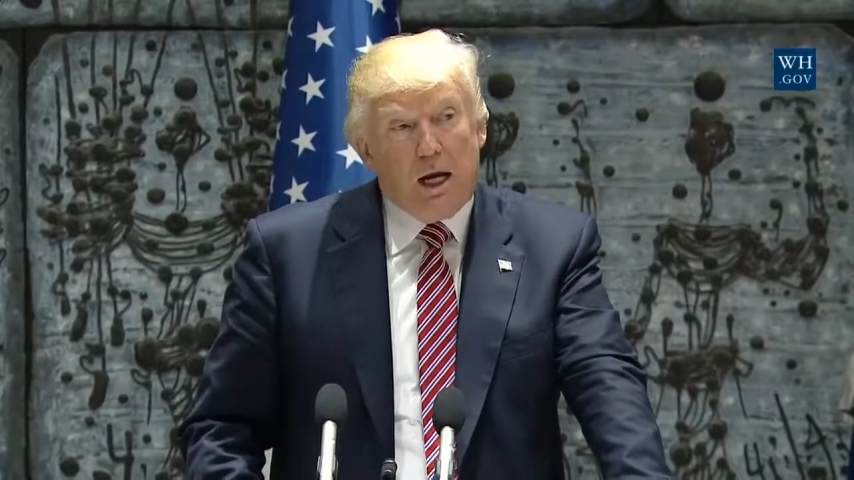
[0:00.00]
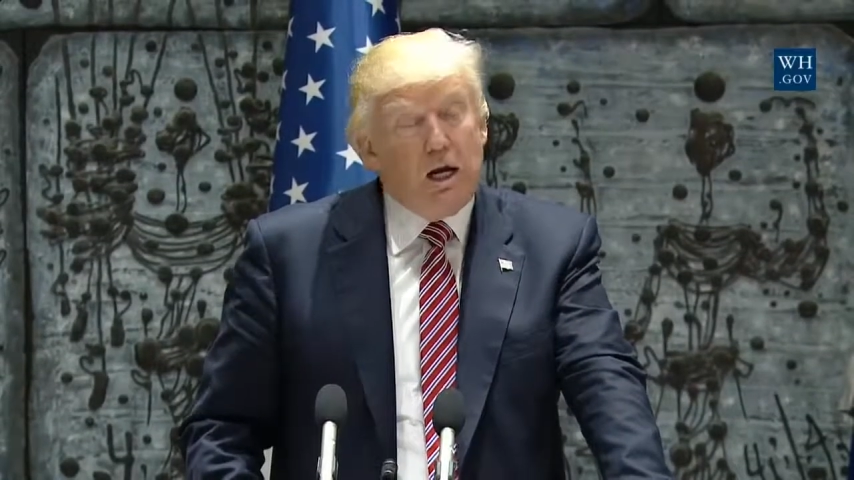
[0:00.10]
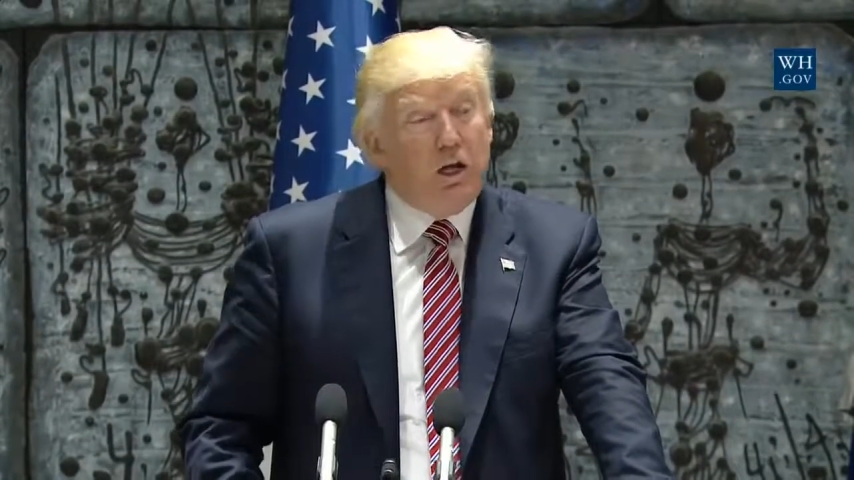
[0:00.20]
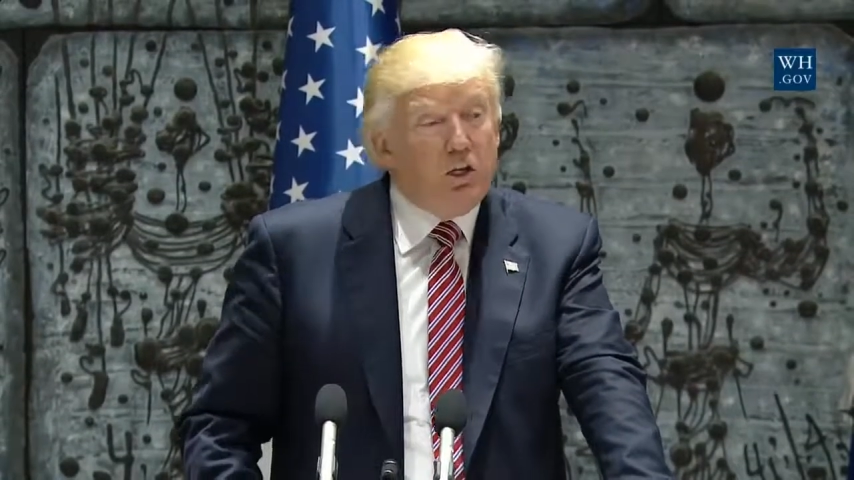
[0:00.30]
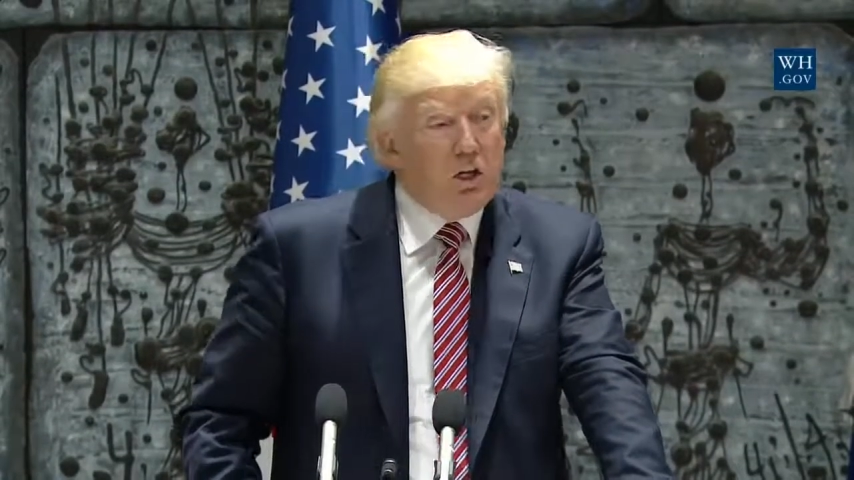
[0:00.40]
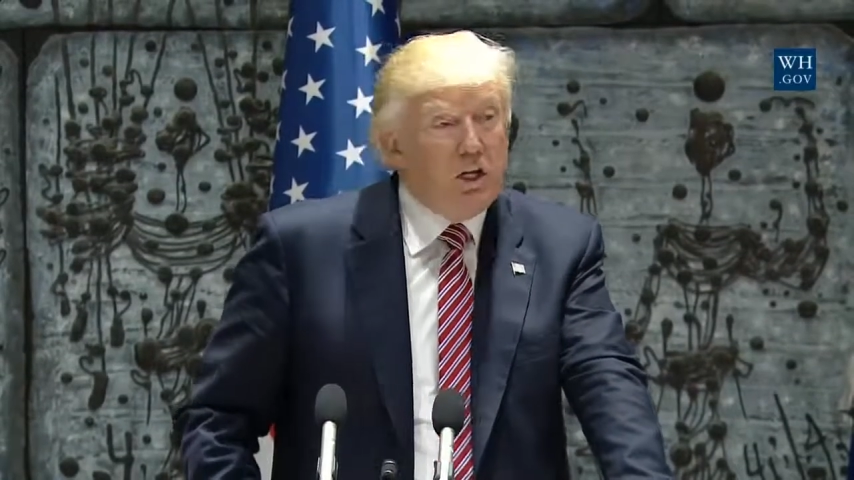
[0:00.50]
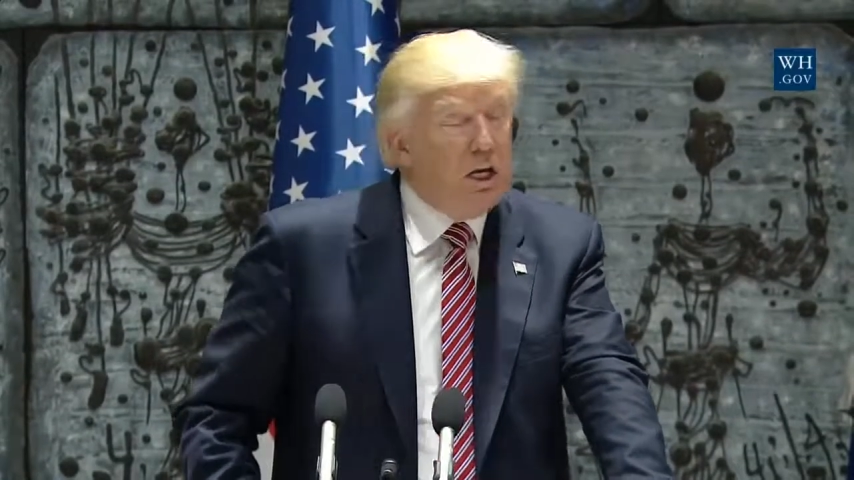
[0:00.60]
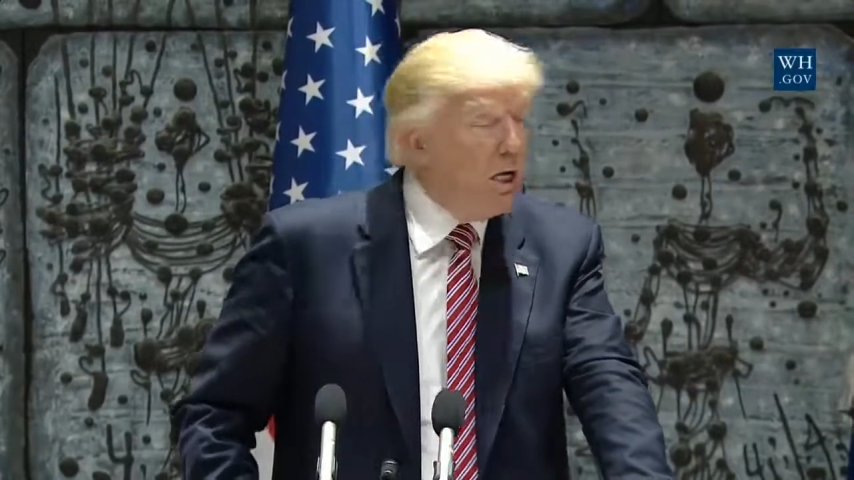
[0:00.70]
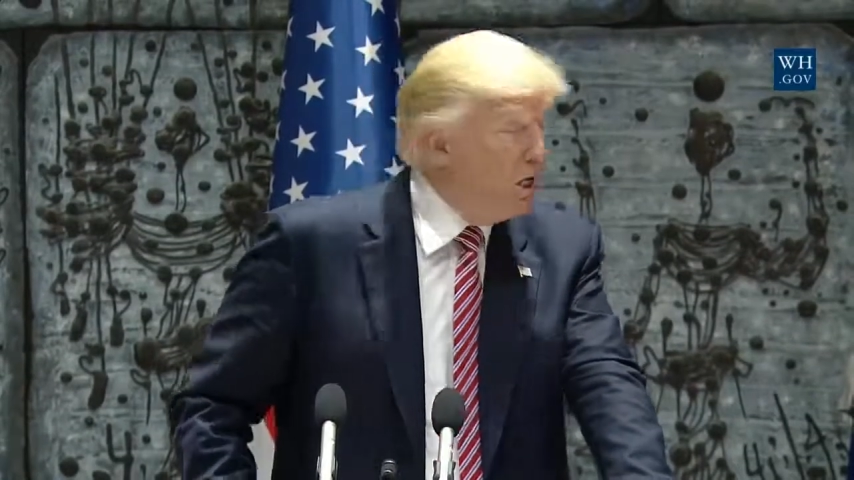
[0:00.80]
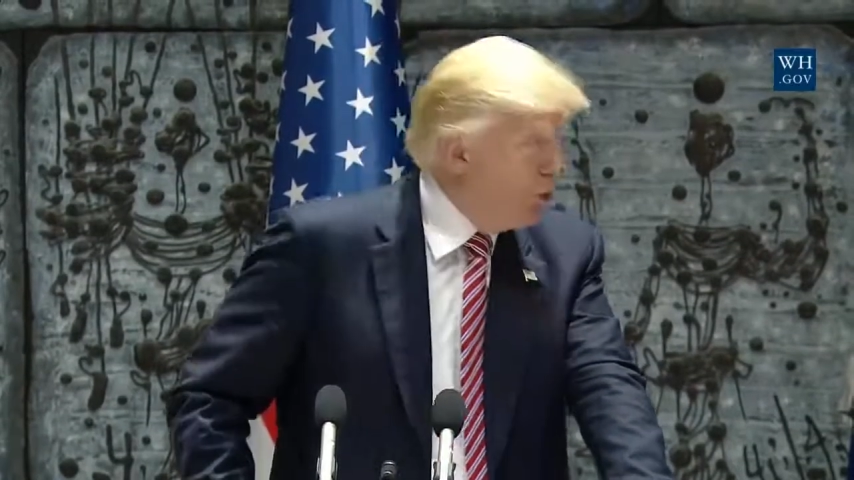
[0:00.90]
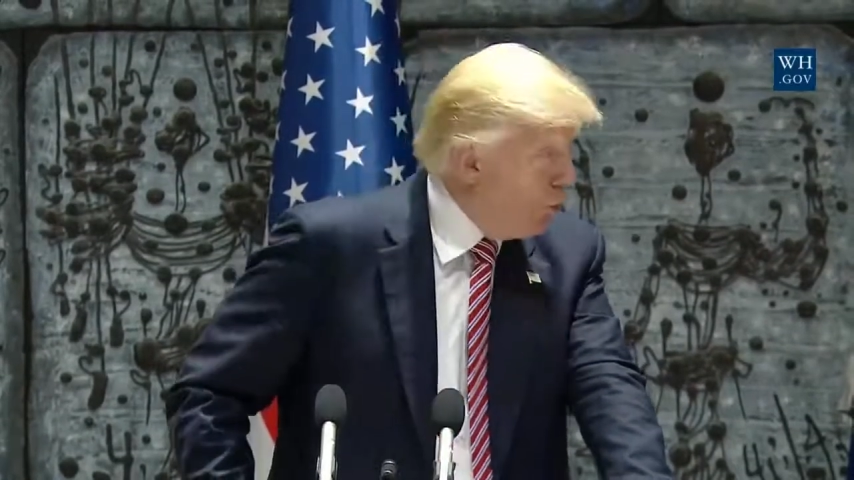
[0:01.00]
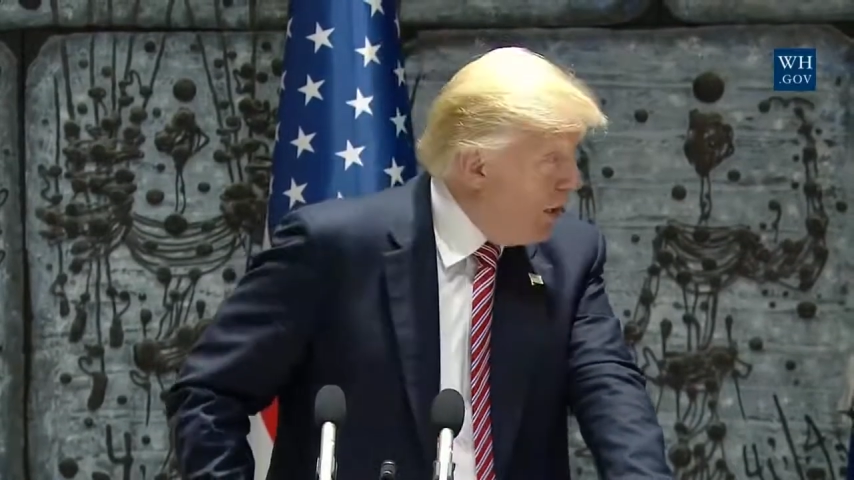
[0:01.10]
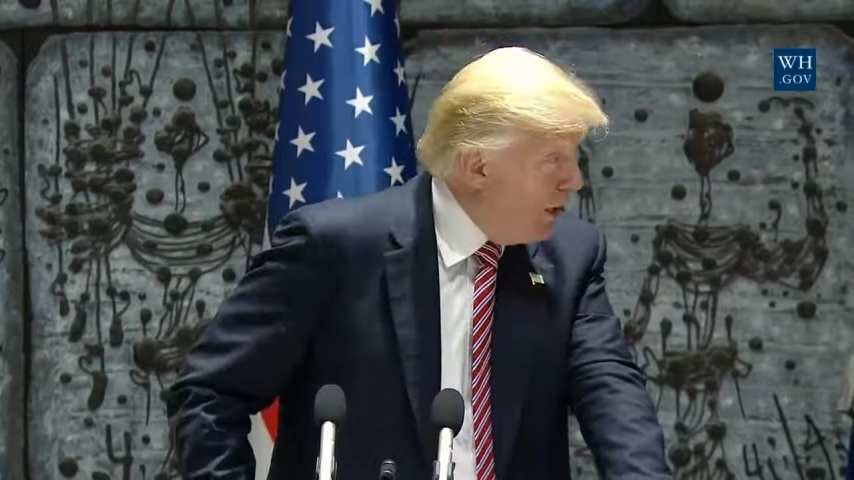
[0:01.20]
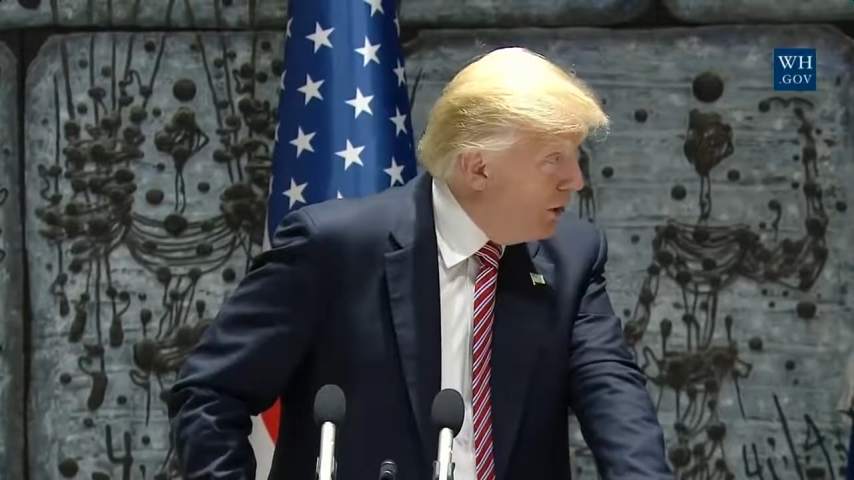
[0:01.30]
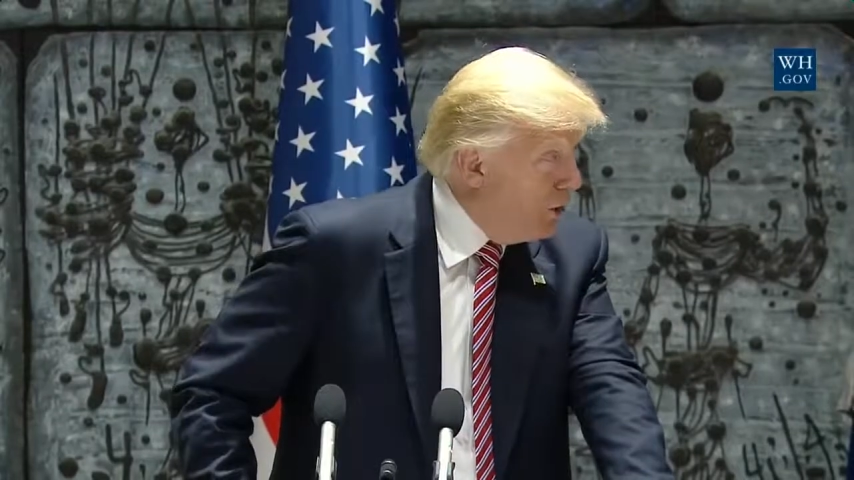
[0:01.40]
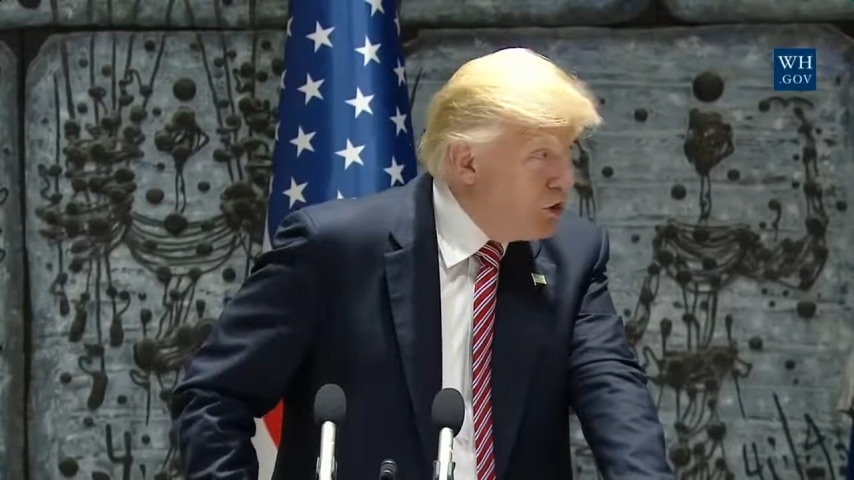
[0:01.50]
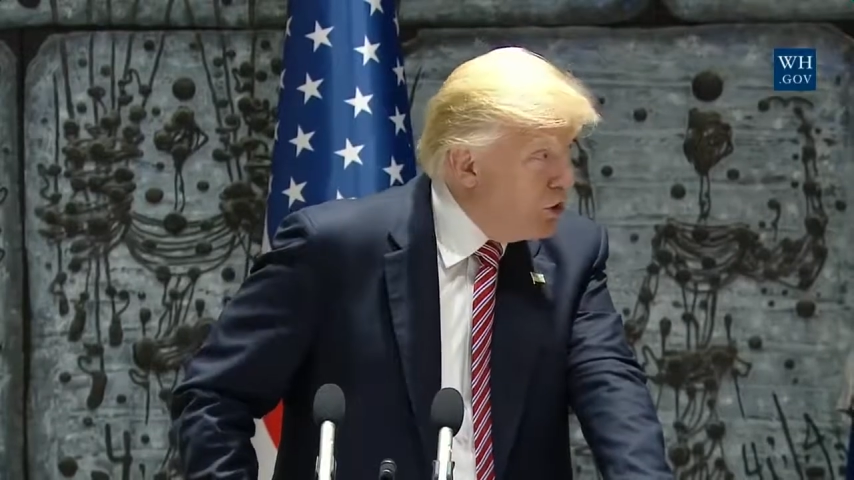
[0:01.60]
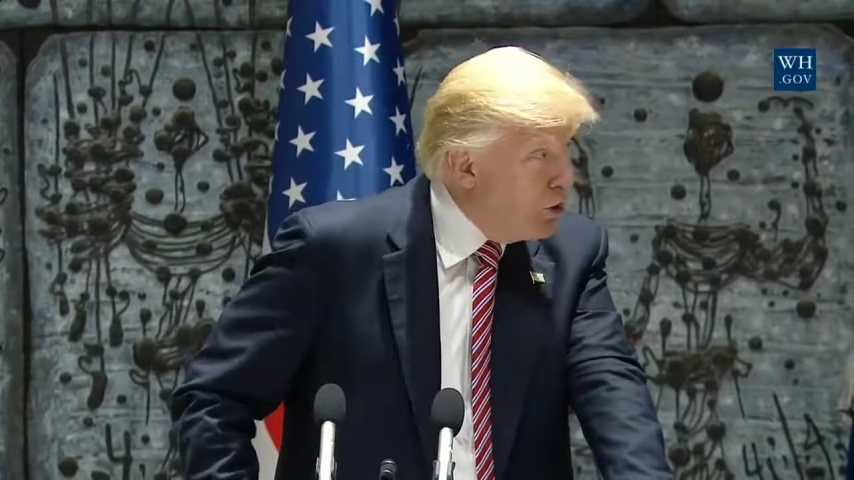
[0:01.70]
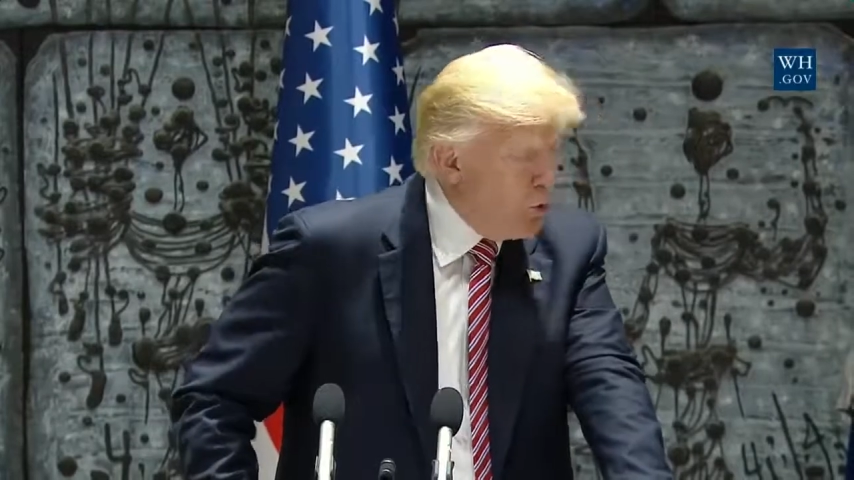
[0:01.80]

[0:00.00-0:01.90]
And it is indeed a threat. There's no